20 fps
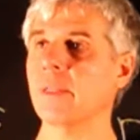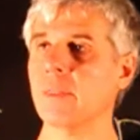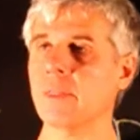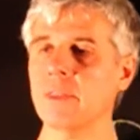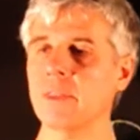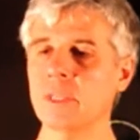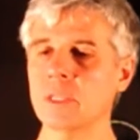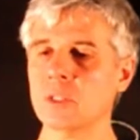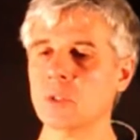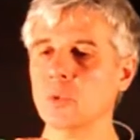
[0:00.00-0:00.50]

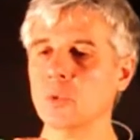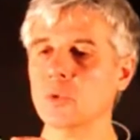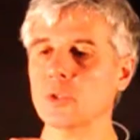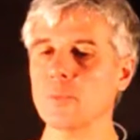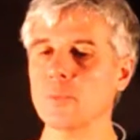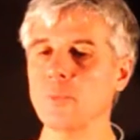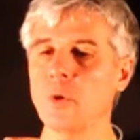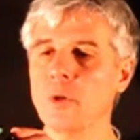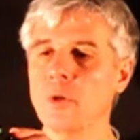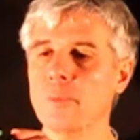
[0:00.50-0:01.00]
these two
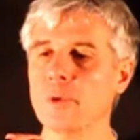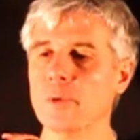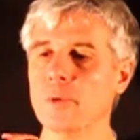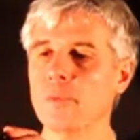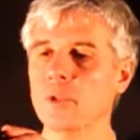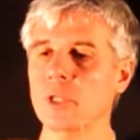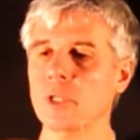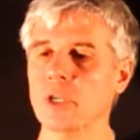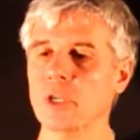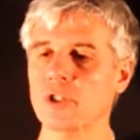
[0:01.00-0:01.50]
smaller
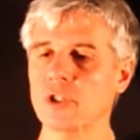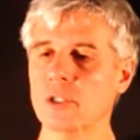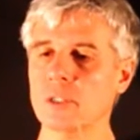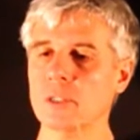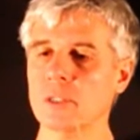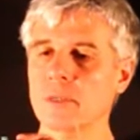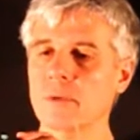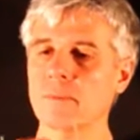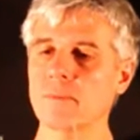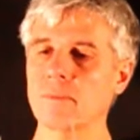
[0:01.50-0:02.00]
permutations.